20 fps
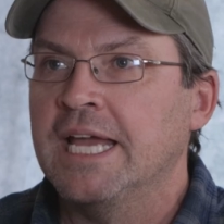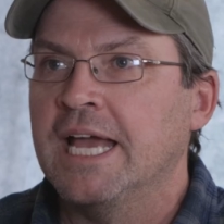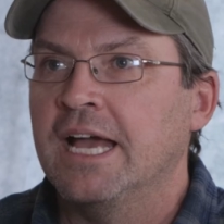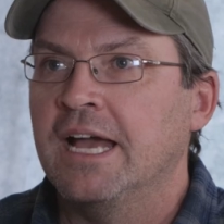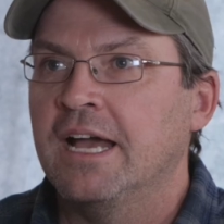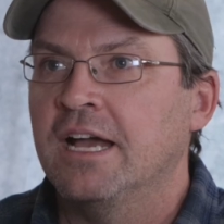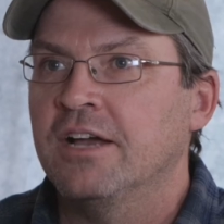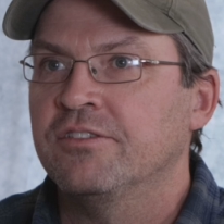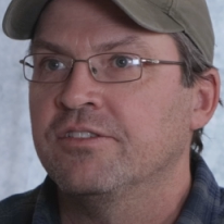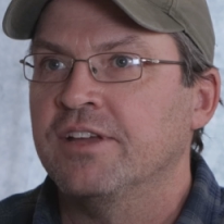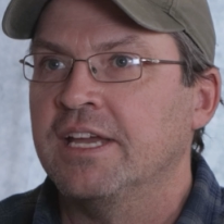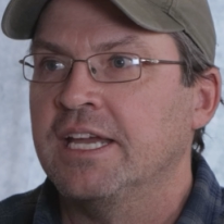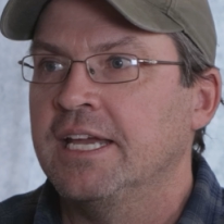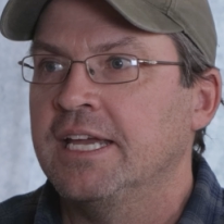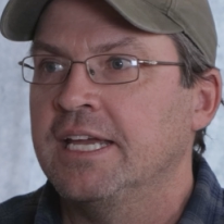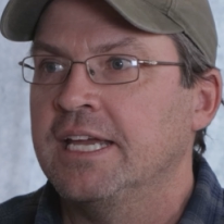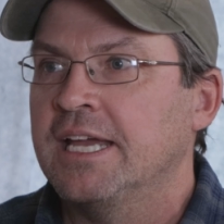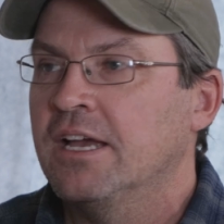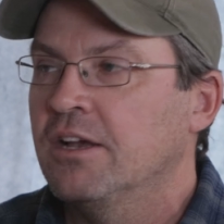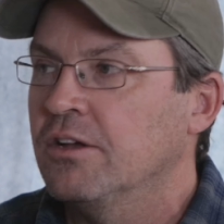have
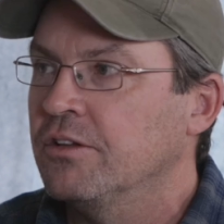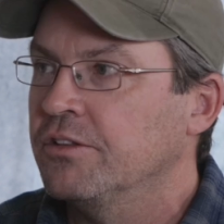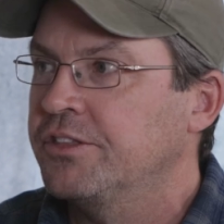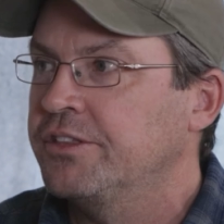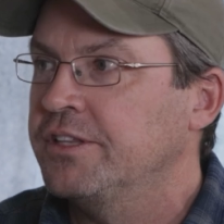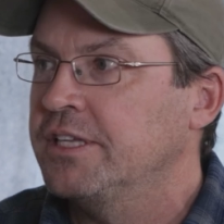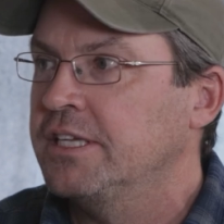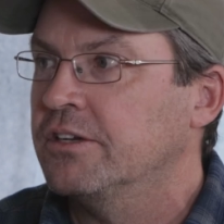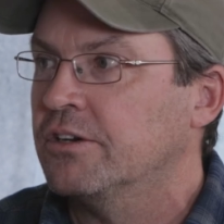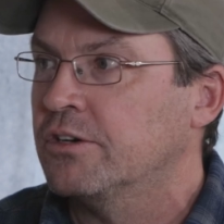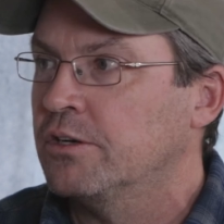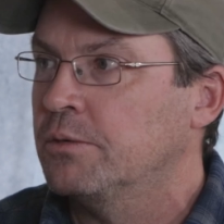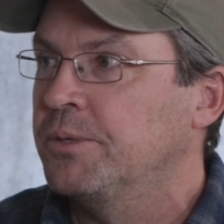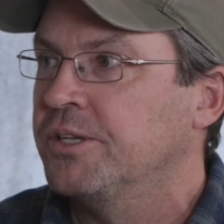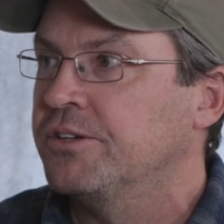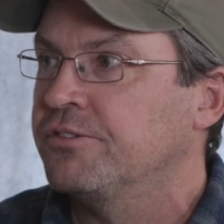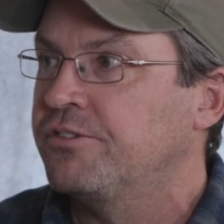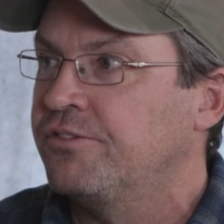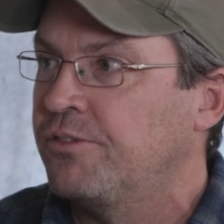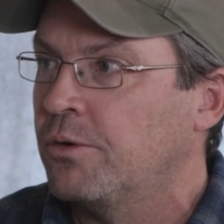a healthy
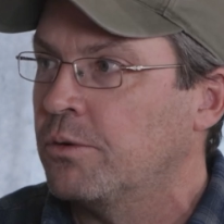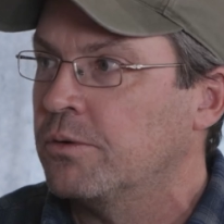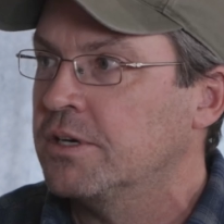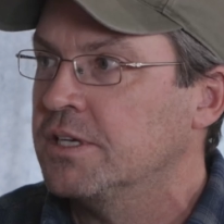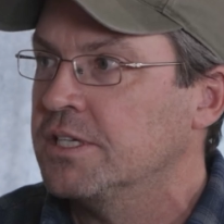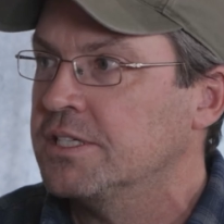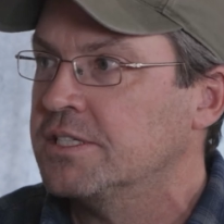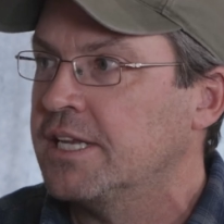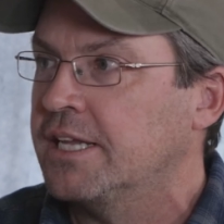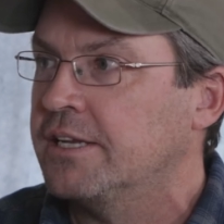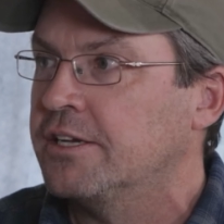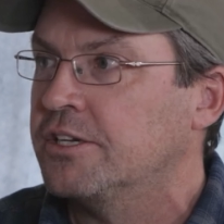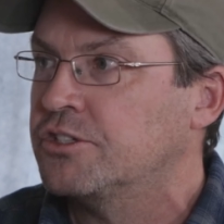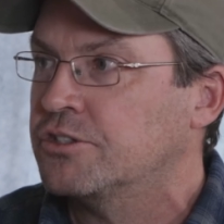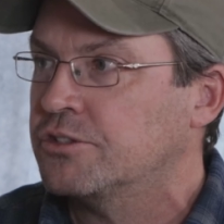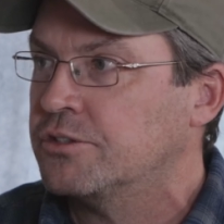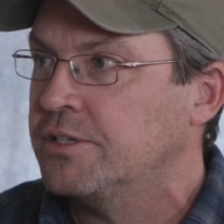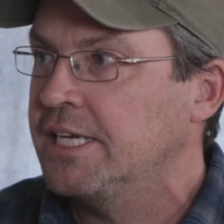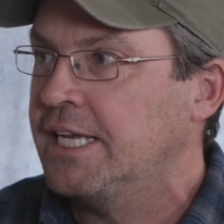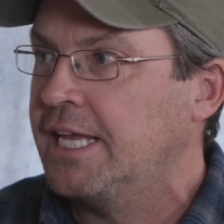urban forest and a
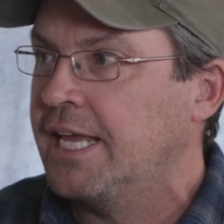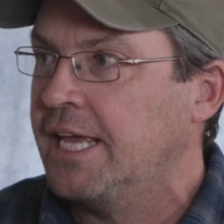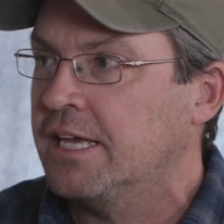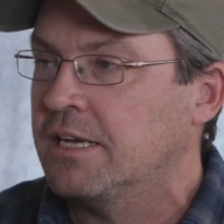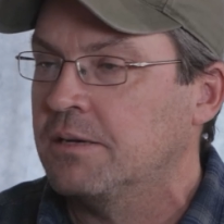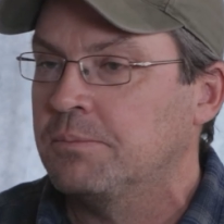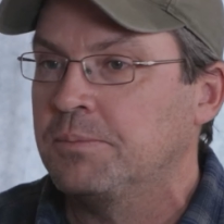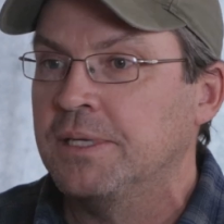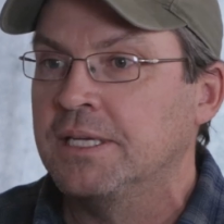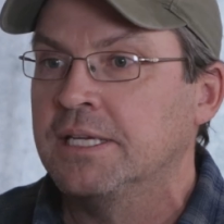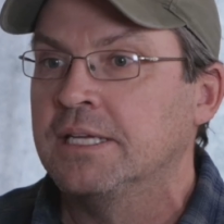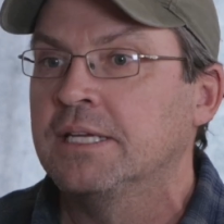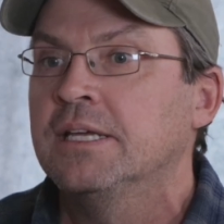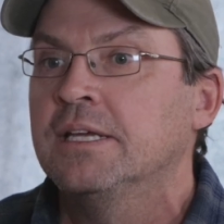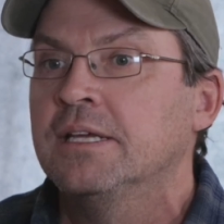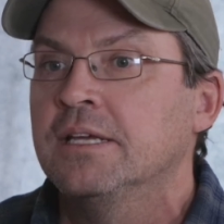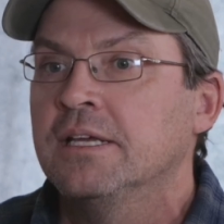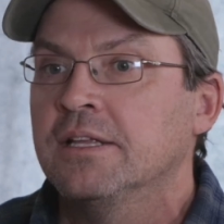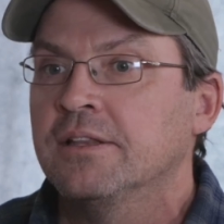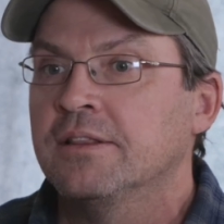tree canopy
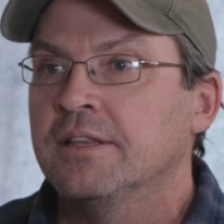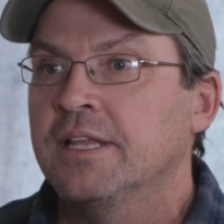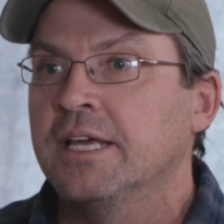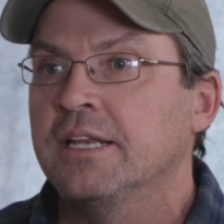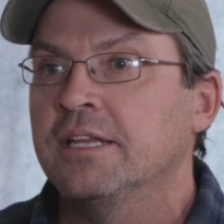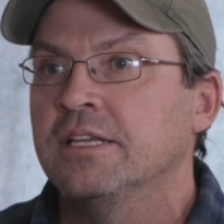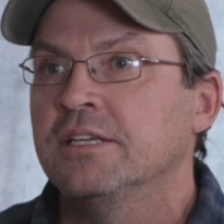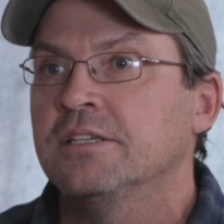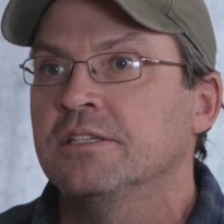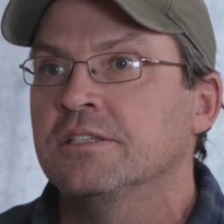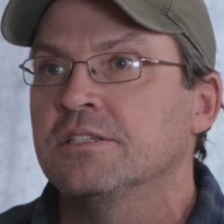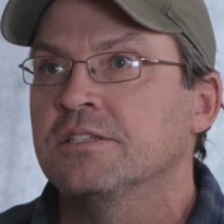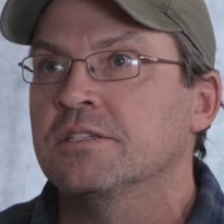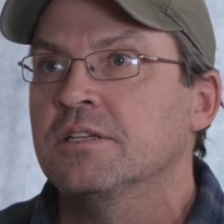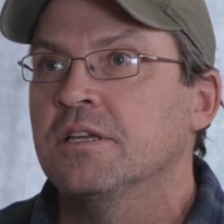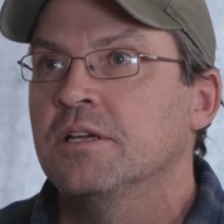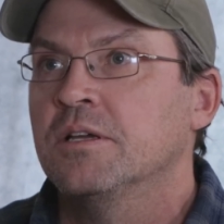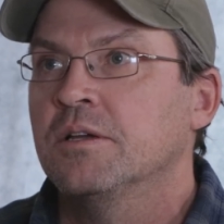that is